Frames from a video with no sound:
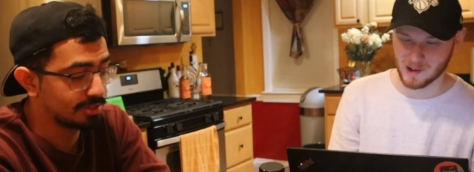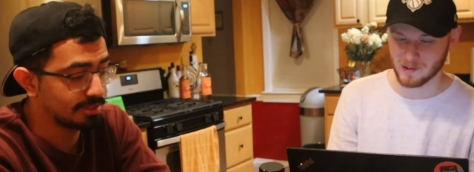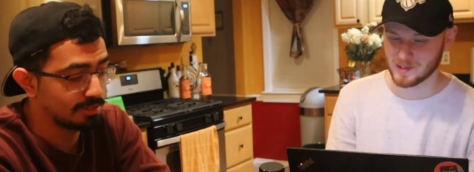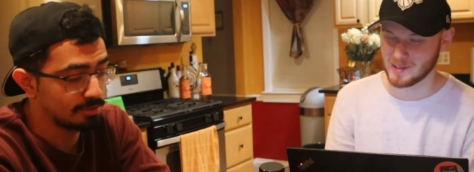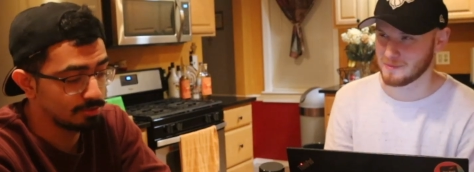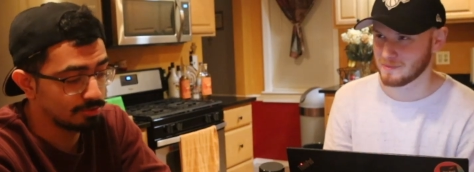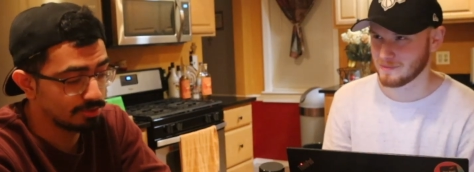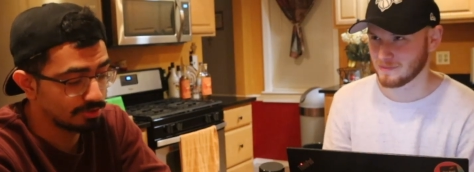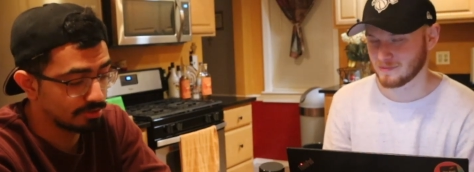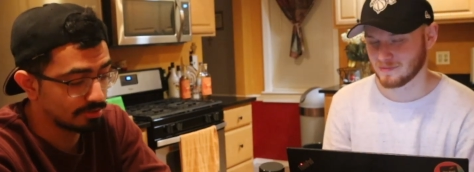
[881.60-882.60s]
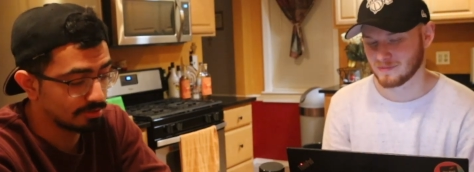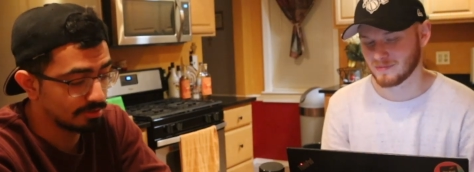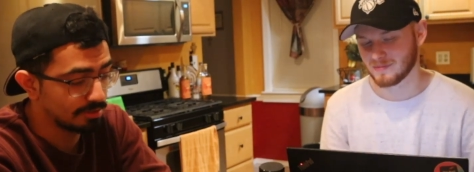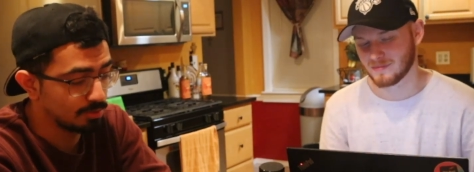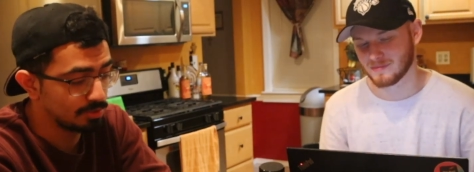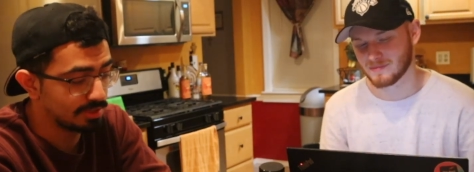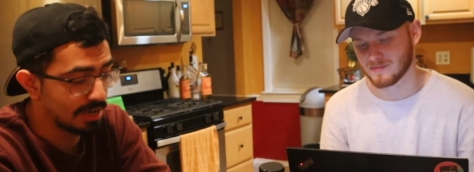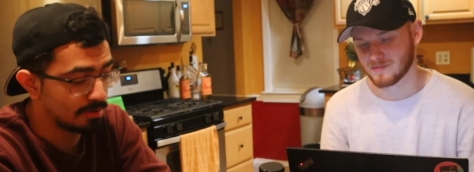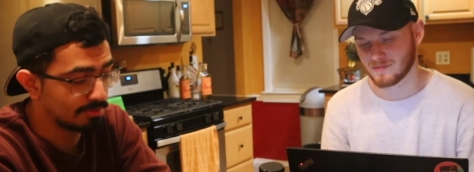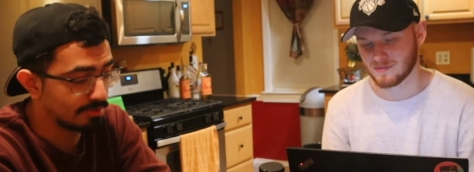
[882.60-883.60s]
Speaker 1: see
Speaker 2: who's who's
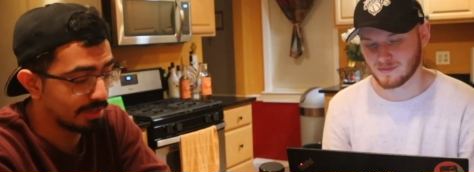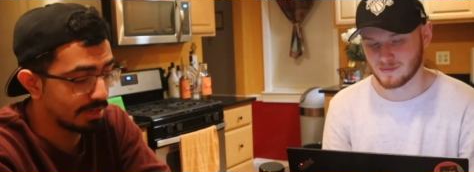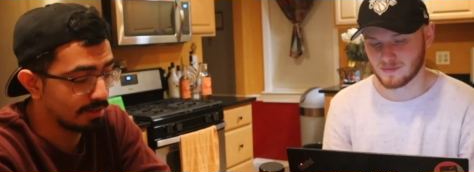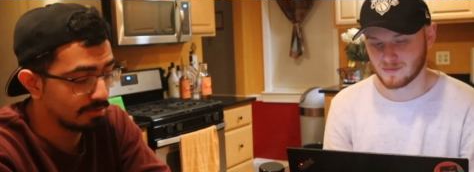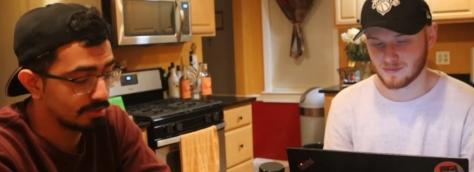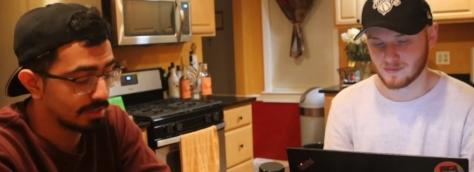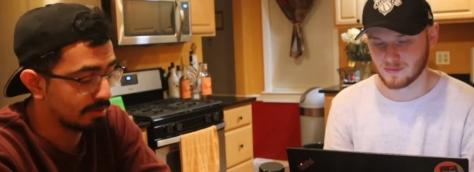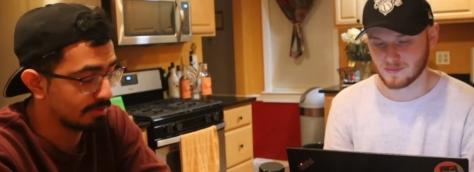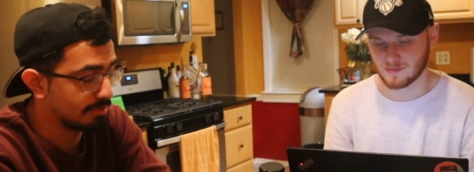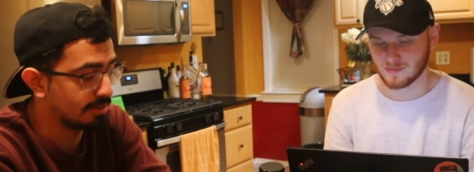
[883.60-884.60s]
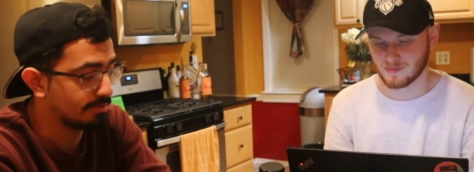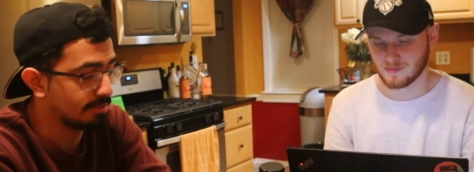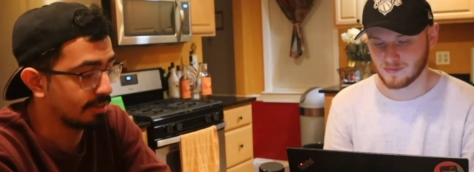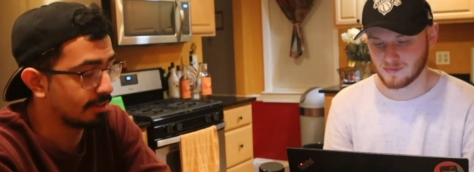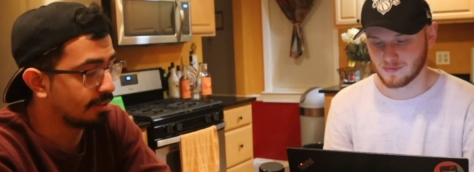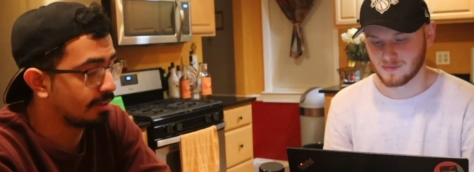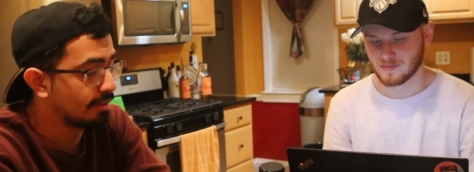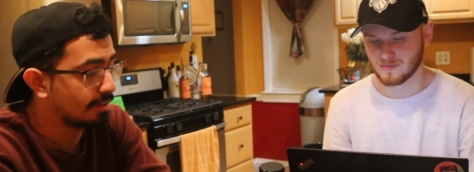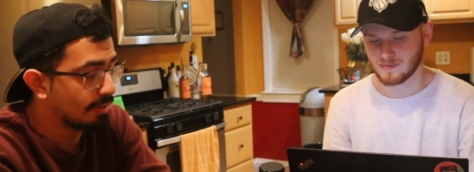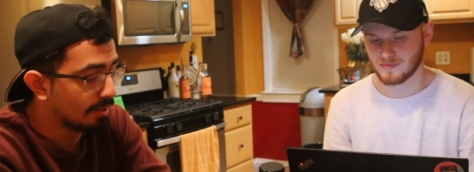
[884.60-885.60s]
down for that. Who's down for that fight?
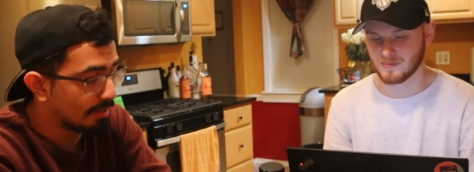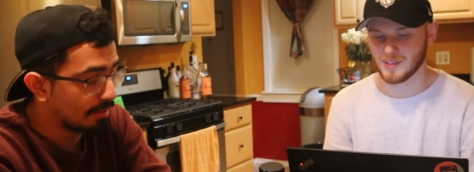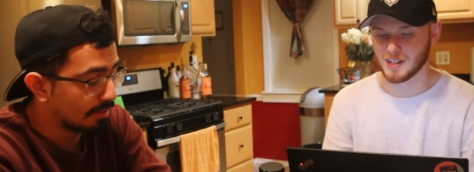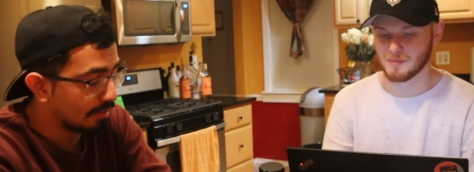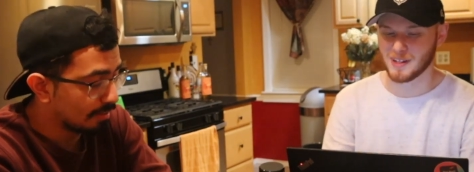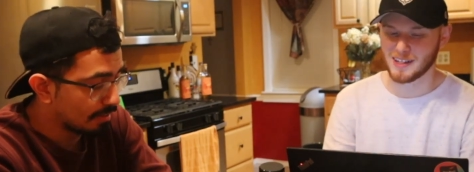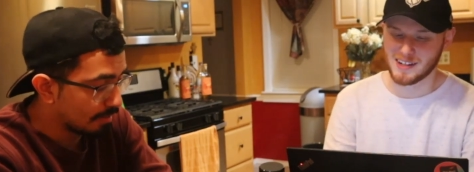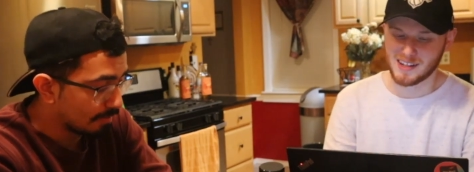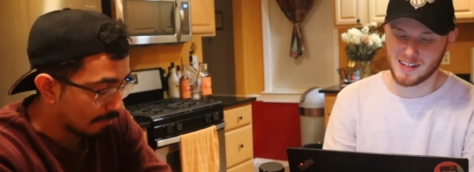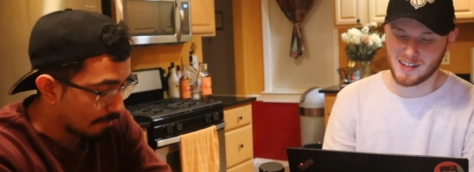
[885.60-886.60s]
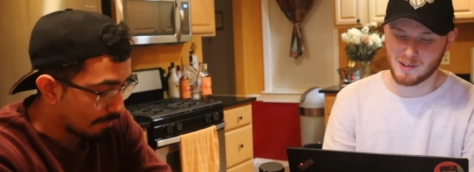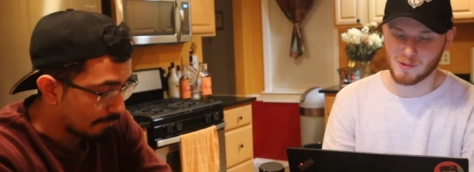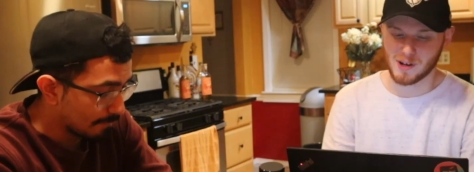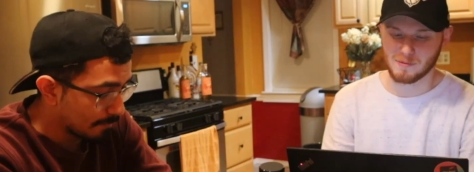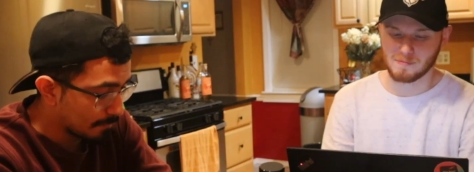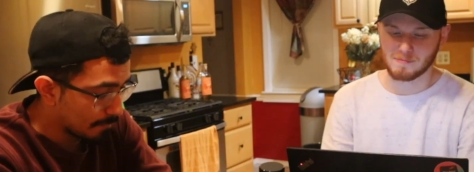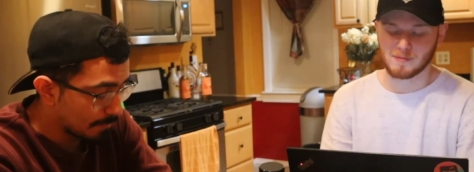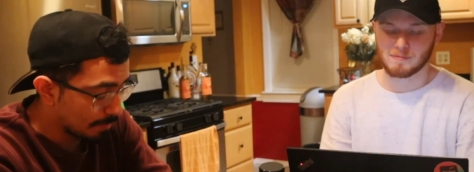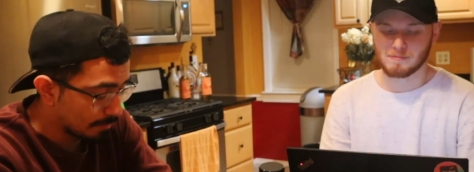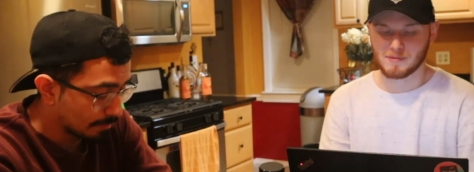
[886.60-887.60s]
Speaker 1: Yeah, man. Well,
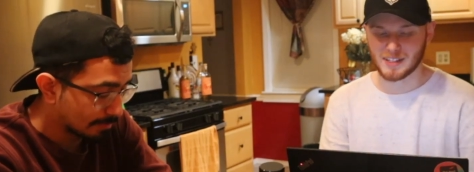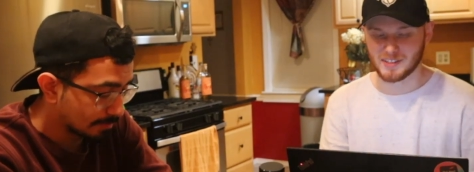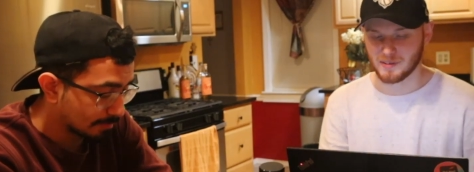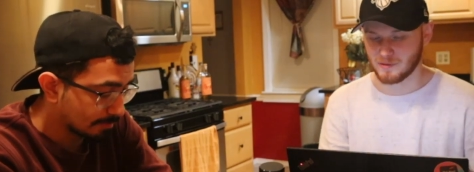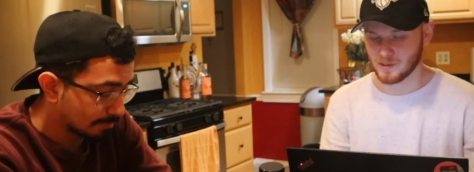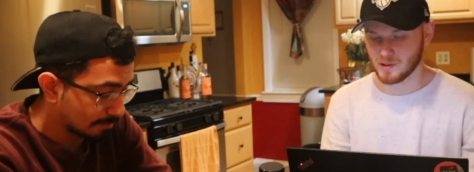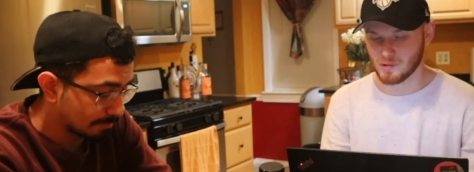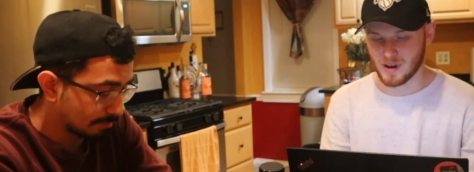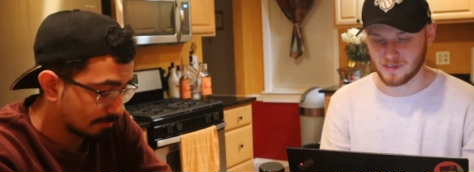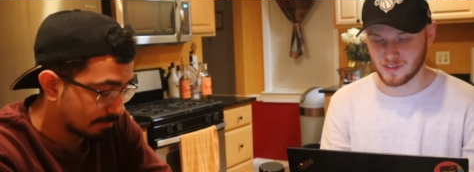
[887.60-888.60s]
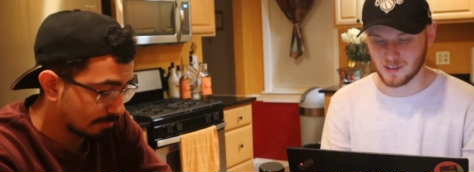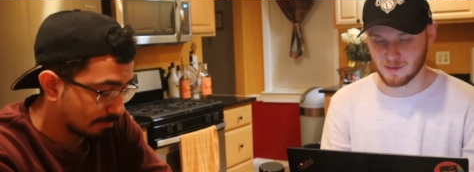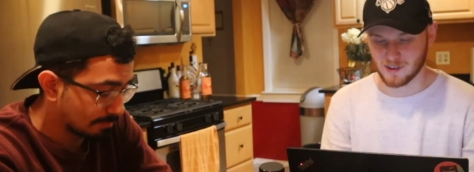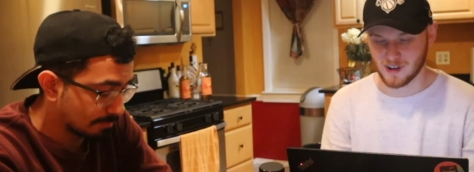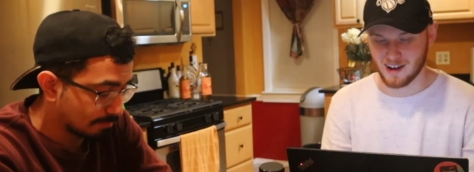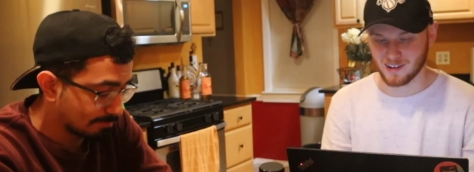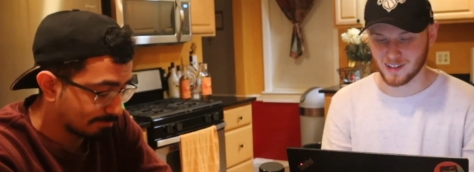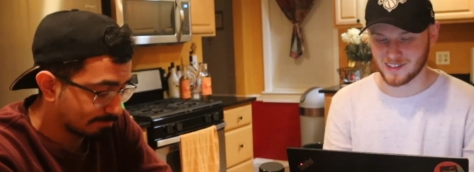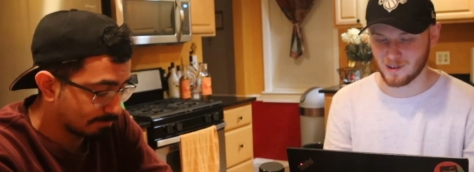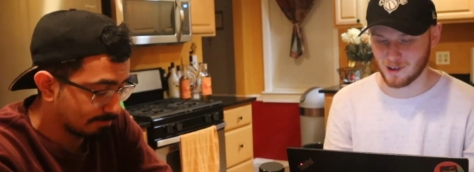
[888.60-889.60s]
that's it for the UFC for now.
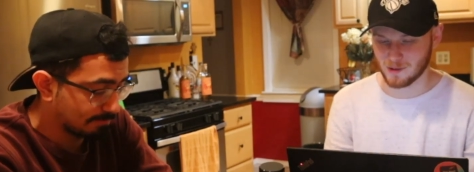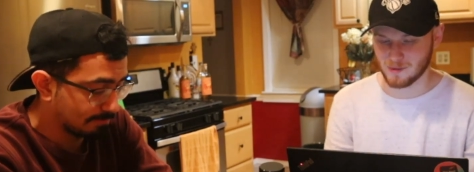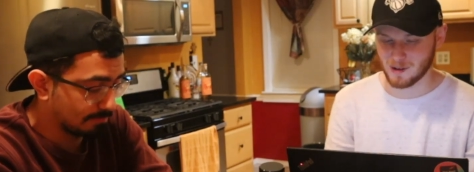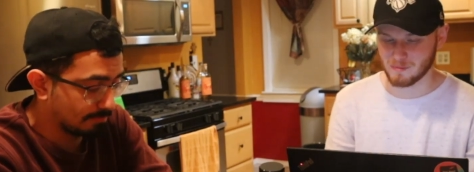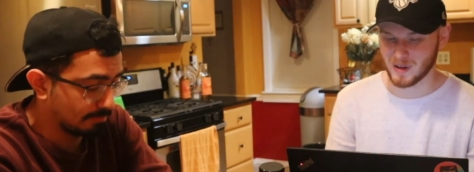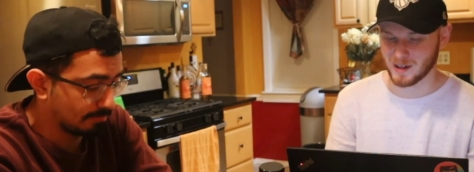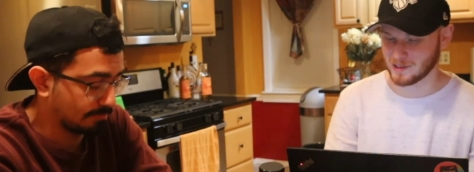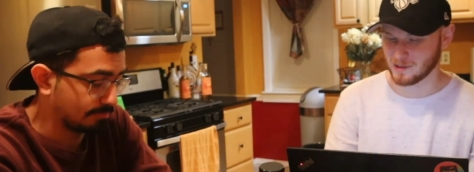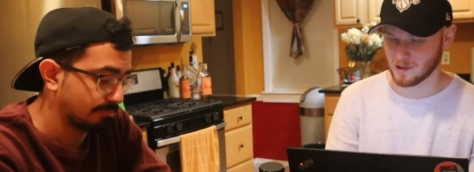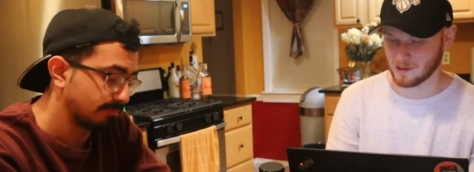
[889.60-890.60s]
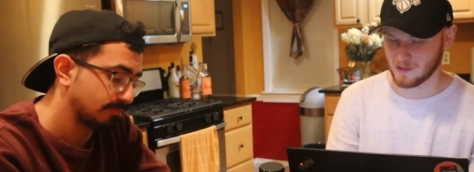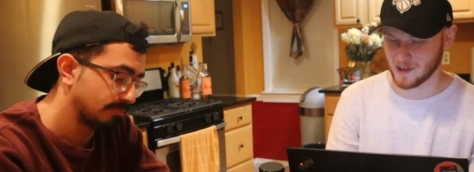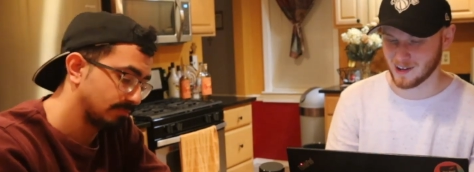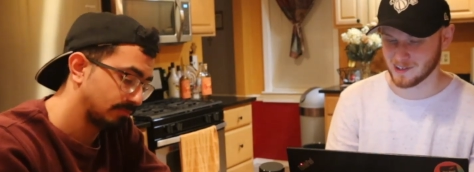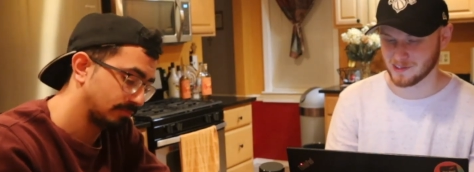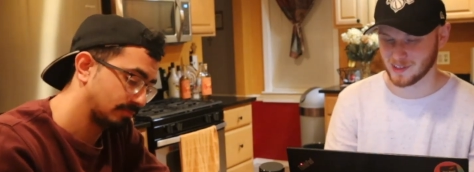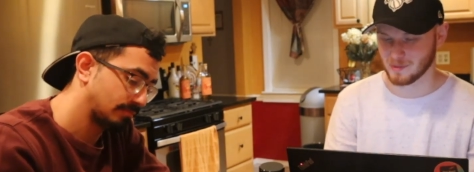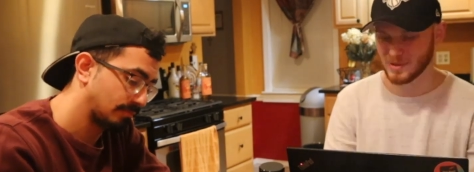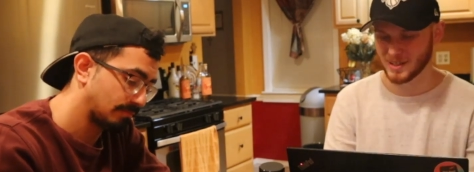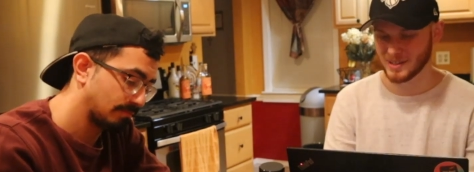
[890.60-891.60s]
Let's talk about Bellator 300, the big,